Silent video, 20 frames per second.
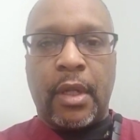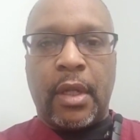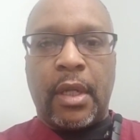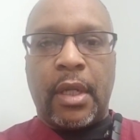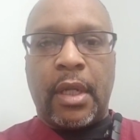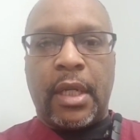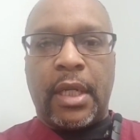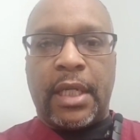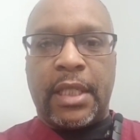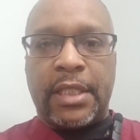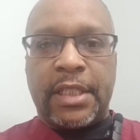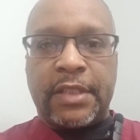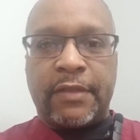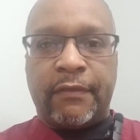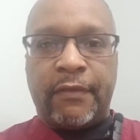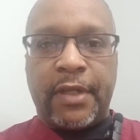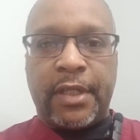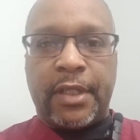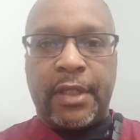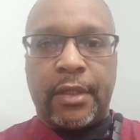In this
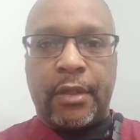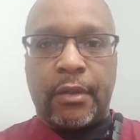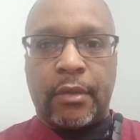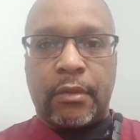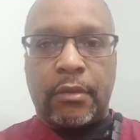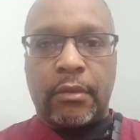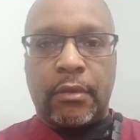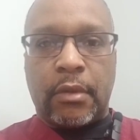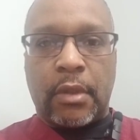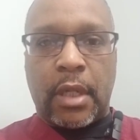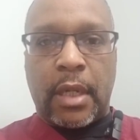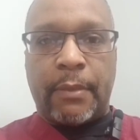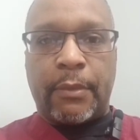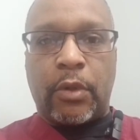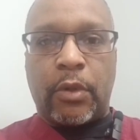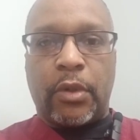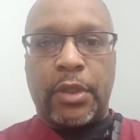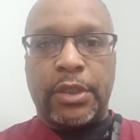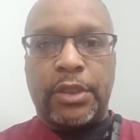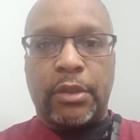video, I'm going
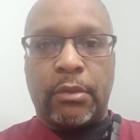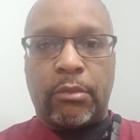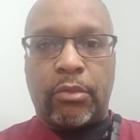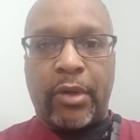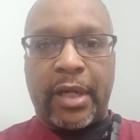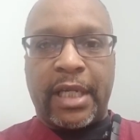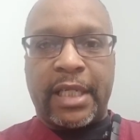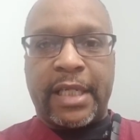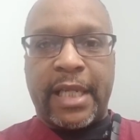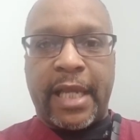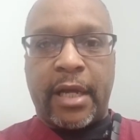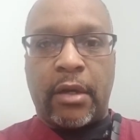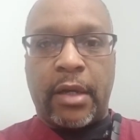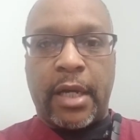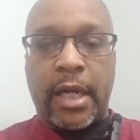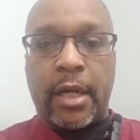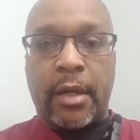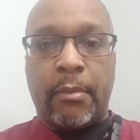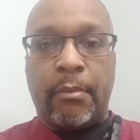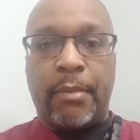to break down
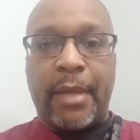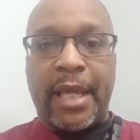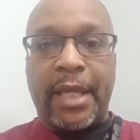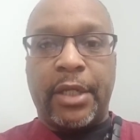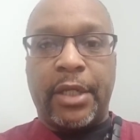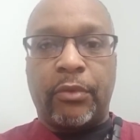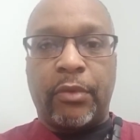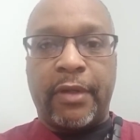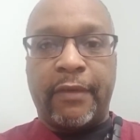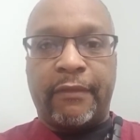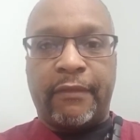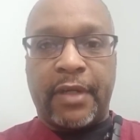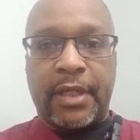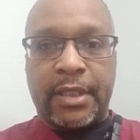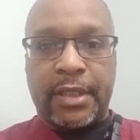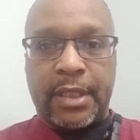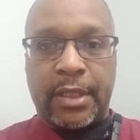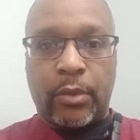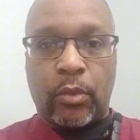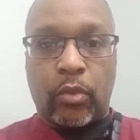how bakery
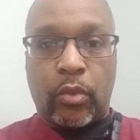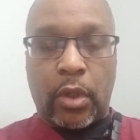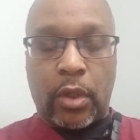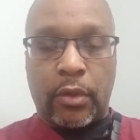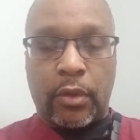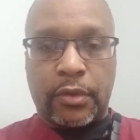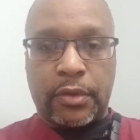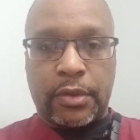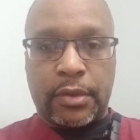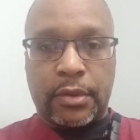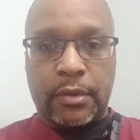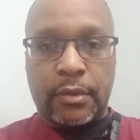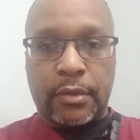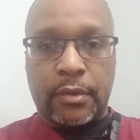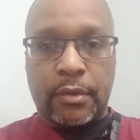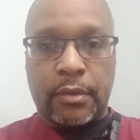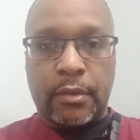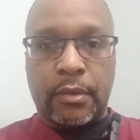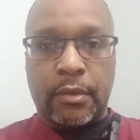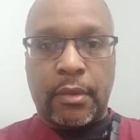funding works,
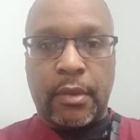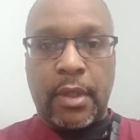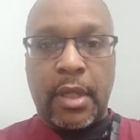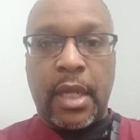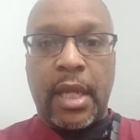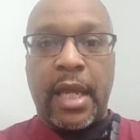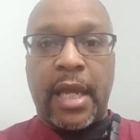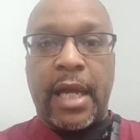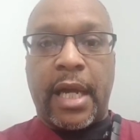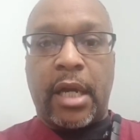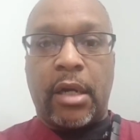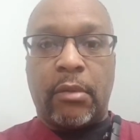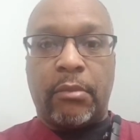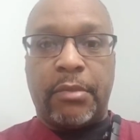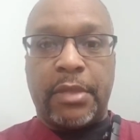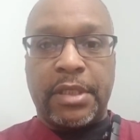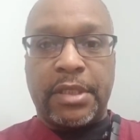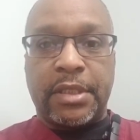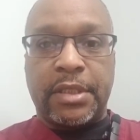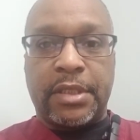how
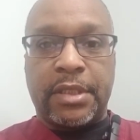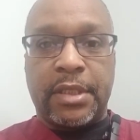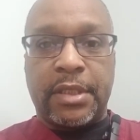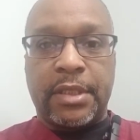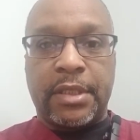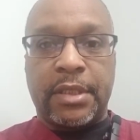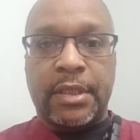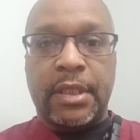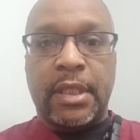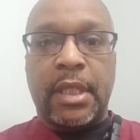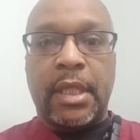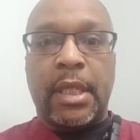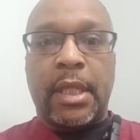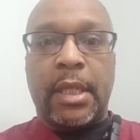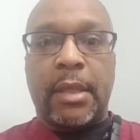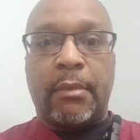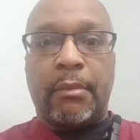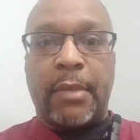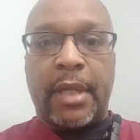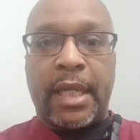businesses
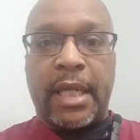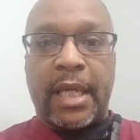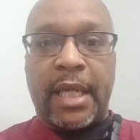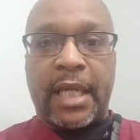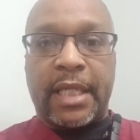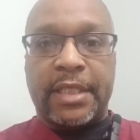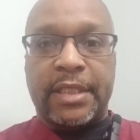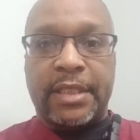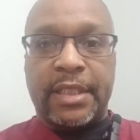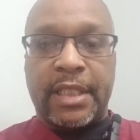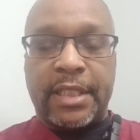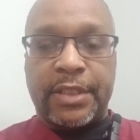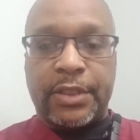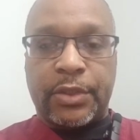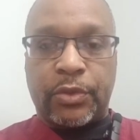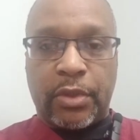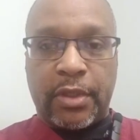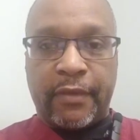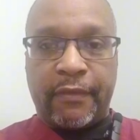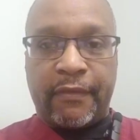may access
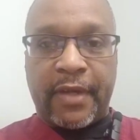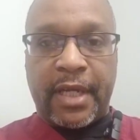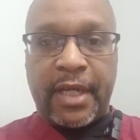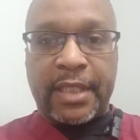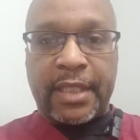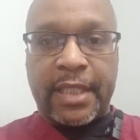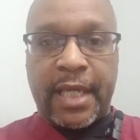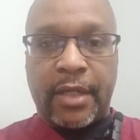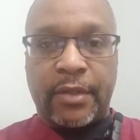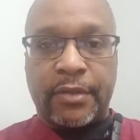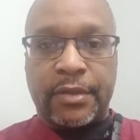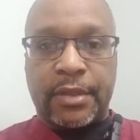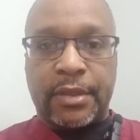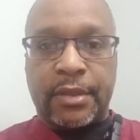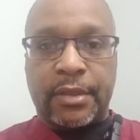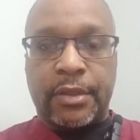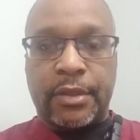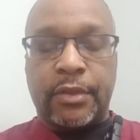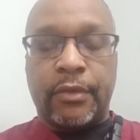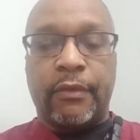$25,000
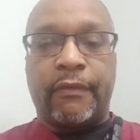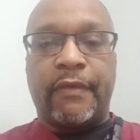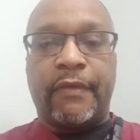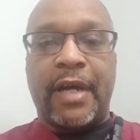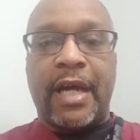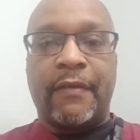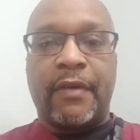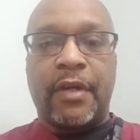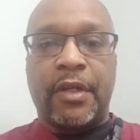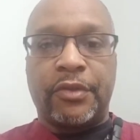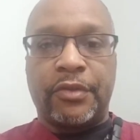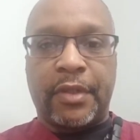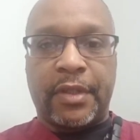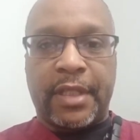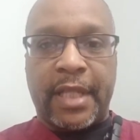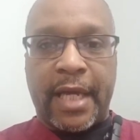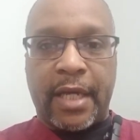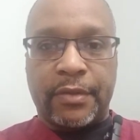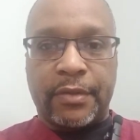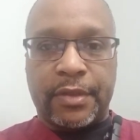to
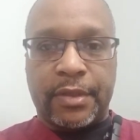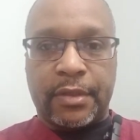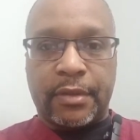$500,000,